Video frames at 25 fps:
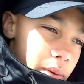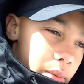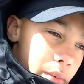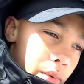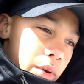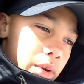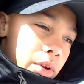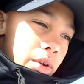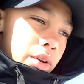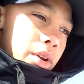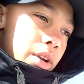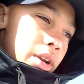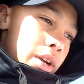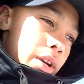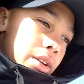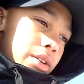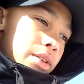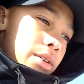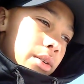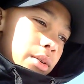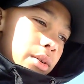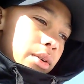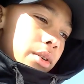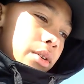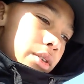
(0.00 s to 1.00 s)
we're near
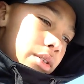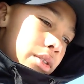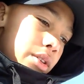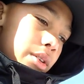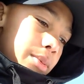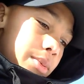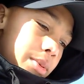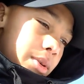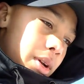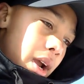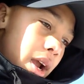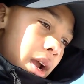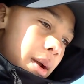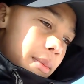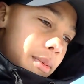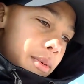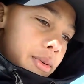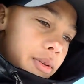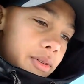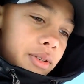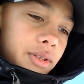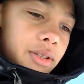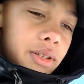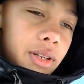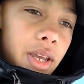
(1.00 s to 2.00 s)
200
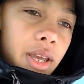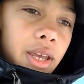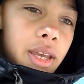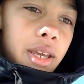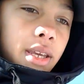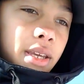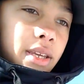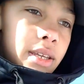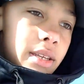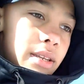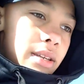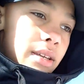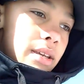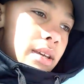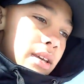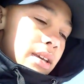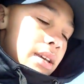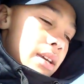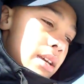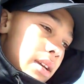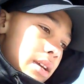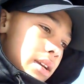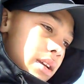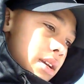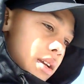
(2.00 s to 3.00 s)
subscribers, and
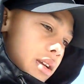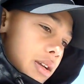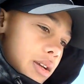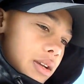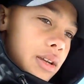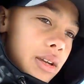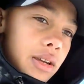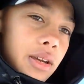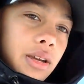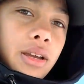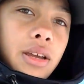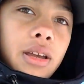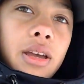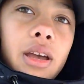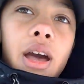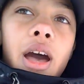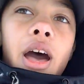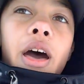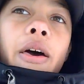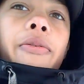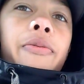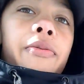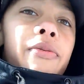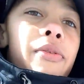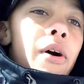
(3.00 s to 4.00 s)

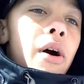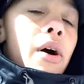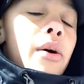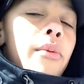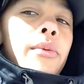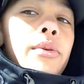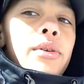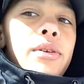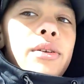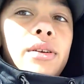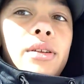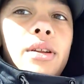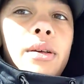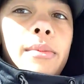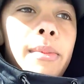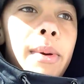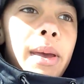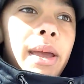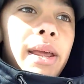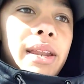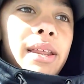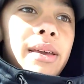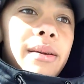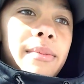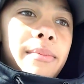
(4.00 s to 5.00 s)
I thought we could have
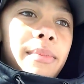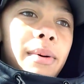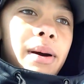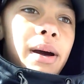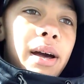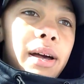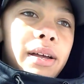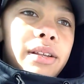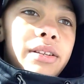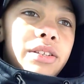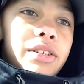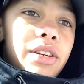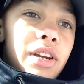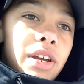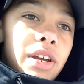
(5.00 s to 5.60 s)
made it by